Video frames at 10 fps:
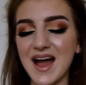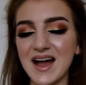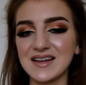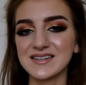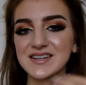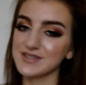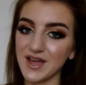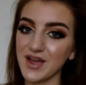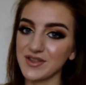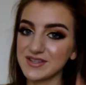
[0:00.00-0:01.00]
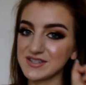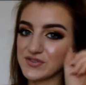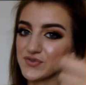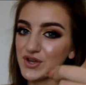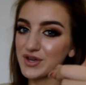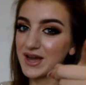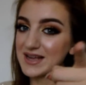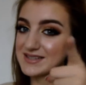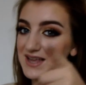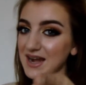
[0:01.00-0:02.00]
and so this is for you
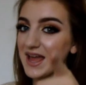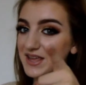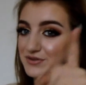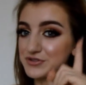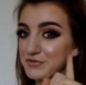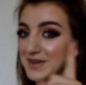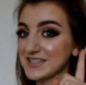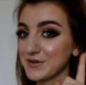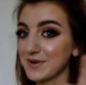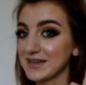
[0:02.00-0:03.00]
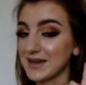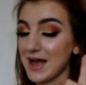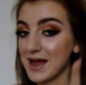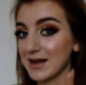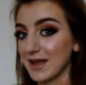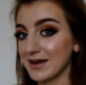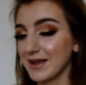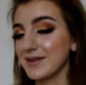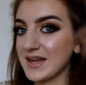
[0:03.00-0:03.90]
guys that like your dramatic winged eyeliner,